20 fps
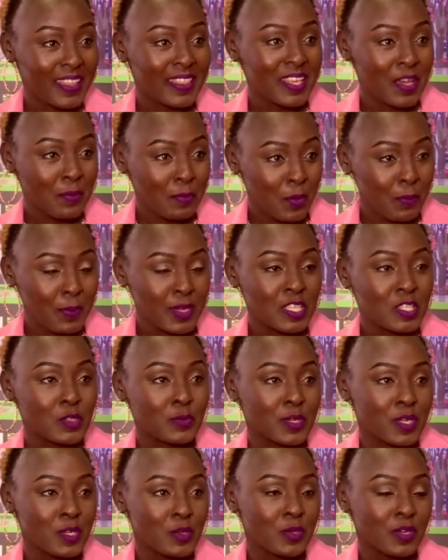Are there
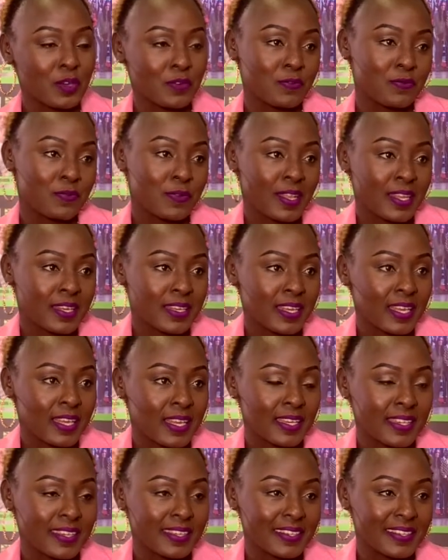moments when you have felt
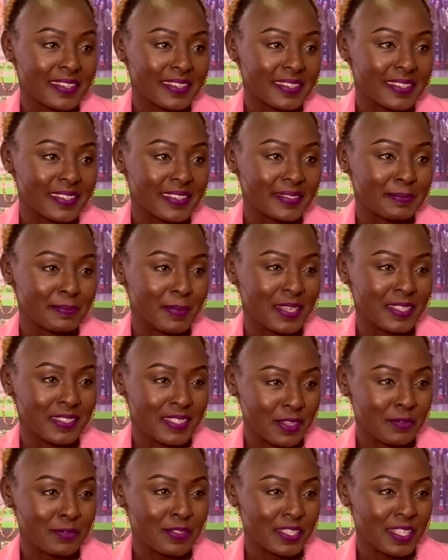like my
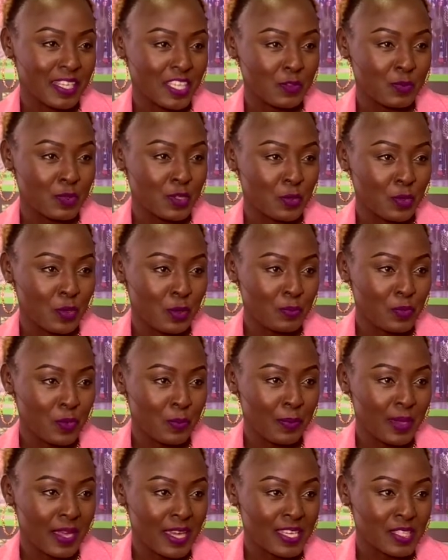safety has been
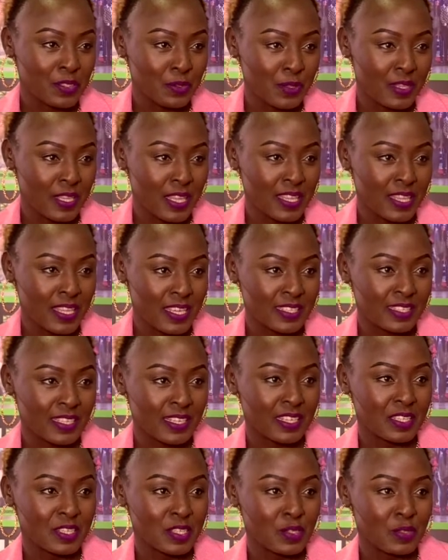compromised, or there are things
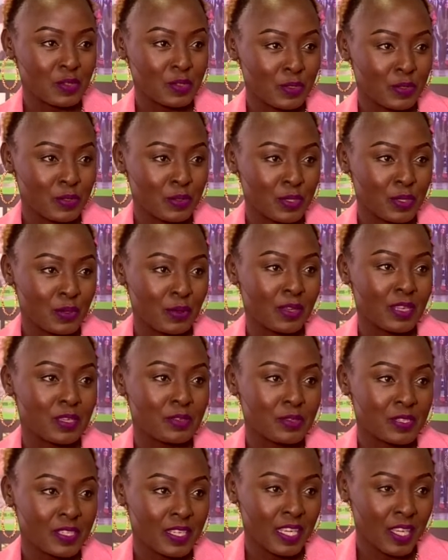that I need to do in
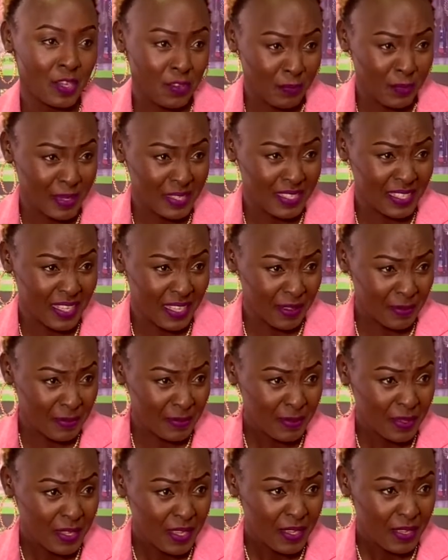order to take care of
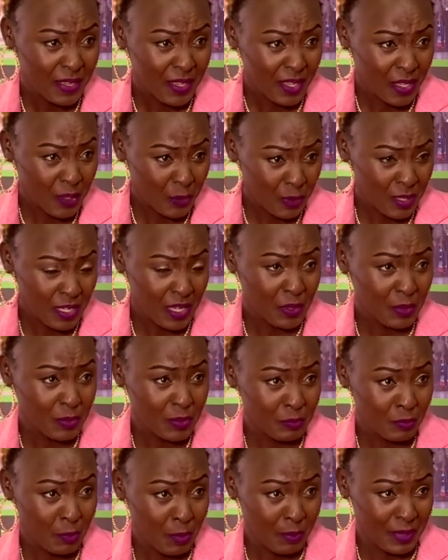myself? And what are
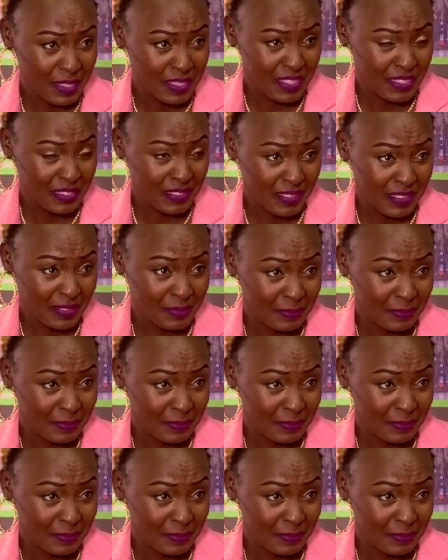those moments?